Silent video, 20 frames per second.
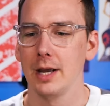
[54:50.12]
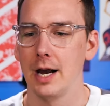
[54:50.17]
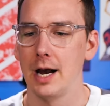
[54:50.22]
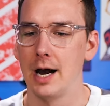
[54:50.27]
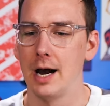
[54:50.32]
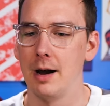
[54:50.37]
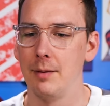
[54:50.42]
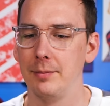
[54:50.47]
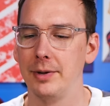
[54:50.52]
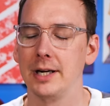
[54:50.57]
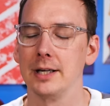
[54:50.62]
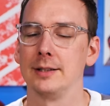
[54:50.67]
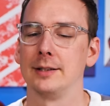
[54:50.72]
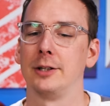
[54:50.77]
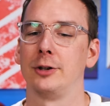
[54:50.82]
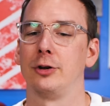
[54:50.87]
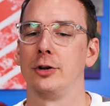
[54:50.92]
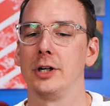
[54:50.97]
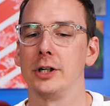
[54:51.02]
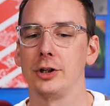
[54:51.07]
um, because the
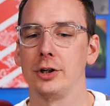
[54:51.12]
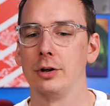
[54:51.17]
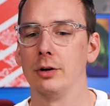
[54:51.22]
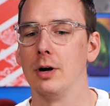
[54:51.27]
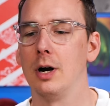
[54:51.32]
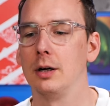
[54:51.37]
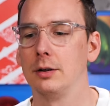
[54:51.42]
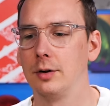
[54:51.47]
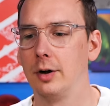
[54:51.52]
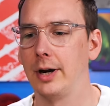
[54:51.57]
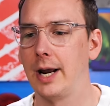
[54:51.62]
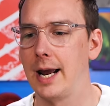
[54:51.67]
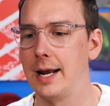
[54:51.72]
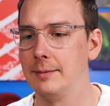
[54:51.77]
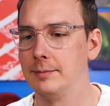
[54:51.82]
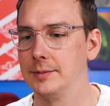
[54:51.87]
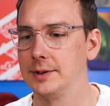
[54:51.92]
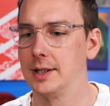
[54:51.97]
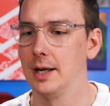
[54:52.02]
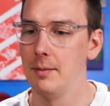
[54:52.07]
traditional Hunger
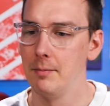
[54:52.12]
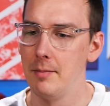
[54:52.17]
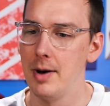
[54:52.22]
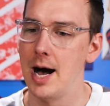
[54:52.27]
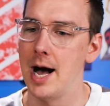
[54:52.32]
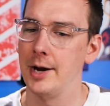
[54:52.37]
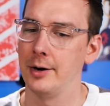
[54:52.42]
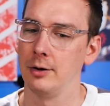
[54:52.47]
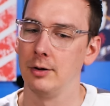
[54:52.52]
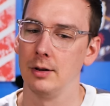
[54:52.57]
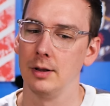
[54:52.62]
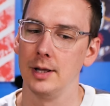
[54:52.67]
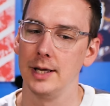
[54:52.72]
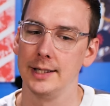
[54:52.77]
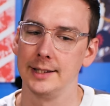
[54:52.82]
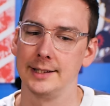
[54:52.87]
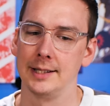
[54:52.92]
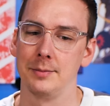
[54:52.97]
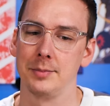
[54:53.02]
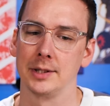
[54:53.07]
Games model
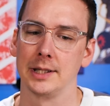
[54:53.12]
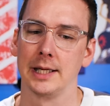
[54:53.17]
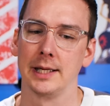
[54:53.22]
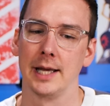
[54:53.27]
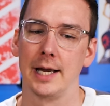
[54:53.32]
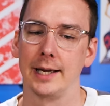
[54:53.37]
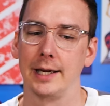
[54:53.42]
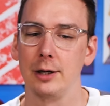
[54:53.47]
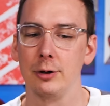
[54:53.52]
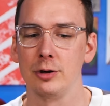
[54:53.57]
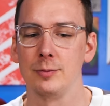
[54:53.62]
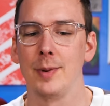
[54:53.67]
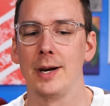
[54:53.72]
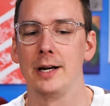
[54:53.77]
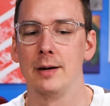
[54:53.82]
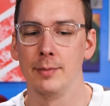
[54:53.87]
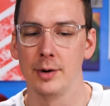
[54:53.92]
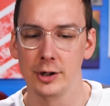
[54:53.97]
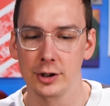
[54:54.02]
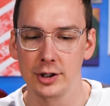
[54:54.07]
is typically like you
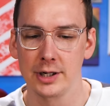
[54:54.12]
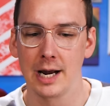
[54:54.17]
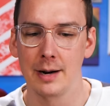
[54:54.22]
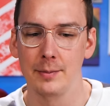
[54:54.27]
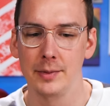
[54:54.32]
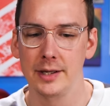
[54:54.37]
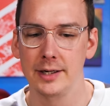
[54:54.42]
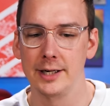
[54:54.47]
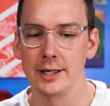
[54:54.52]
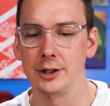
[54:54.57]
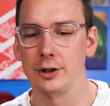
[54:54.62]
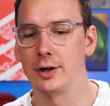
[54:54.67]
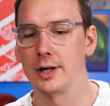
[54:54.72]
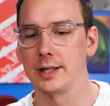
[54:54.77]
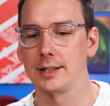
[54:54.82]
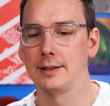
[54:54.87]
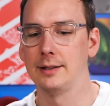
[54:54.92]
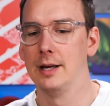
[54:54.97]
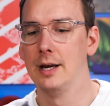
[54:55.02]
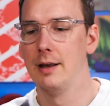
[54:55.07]
spend a bunch of time in the
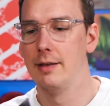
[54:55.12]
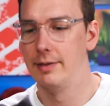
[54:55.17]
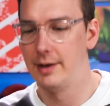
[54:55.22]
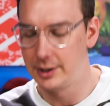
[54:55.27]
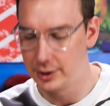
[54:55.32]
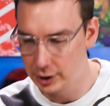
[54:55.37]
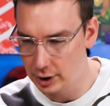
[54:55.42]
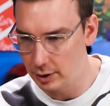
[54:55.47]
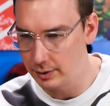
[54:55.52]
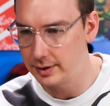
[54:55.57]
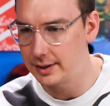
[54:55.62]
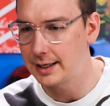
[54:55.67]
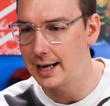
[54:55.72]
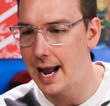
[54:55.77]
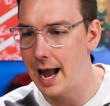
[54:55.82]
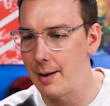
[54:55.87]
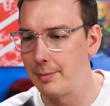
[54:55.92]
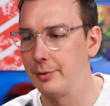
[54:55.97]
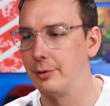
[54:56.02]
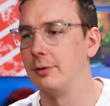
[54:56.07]
districts, then you go to the
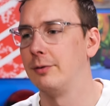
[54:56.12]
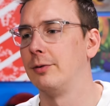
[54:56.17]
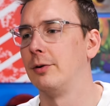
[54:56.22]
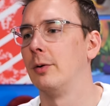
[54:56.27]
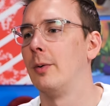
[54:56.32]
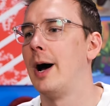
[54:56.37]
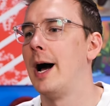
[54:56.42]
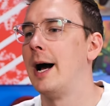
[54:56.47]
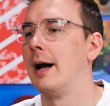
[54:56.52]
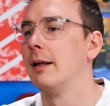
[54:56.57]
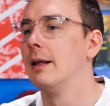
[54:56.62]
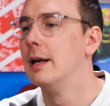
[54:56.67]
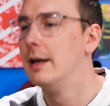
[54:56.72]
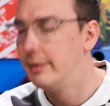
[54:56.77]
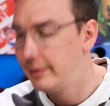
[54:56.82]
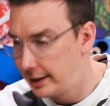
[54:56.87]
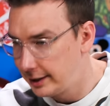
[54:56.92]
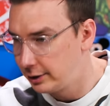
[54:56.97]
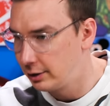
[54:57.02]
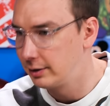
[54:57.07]
capital for a while,
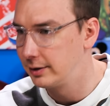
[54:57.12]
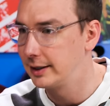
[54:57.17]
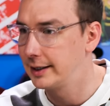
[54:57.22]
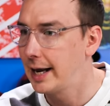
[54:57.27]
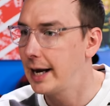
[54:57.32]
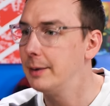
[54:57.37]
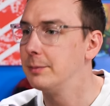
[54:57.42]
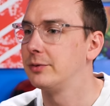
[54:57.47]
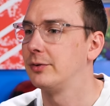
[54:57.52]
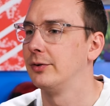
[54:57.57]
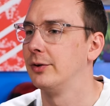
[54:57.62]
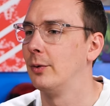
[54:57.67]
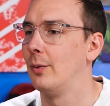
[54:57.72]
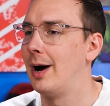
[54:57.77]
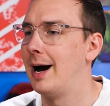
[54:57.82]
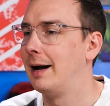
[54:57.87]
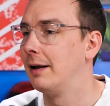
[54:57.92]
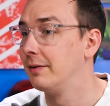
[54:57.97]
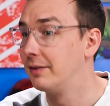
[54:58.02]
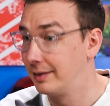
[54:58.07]
then you're in the games for a
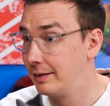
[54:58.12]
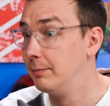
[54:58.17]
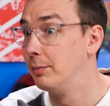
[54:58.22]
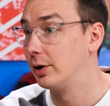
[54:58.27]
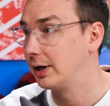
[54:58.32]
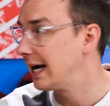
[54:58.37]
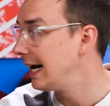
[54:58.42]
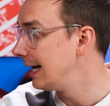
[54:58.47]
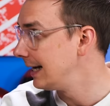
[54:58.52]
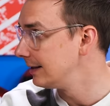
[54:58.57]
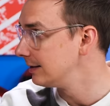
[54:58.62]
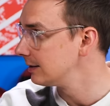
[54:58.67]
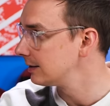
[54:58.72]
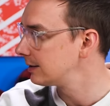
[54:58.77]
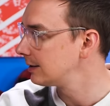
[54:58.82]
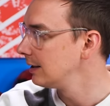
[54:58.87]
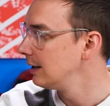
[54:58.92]
while, and then the book ends.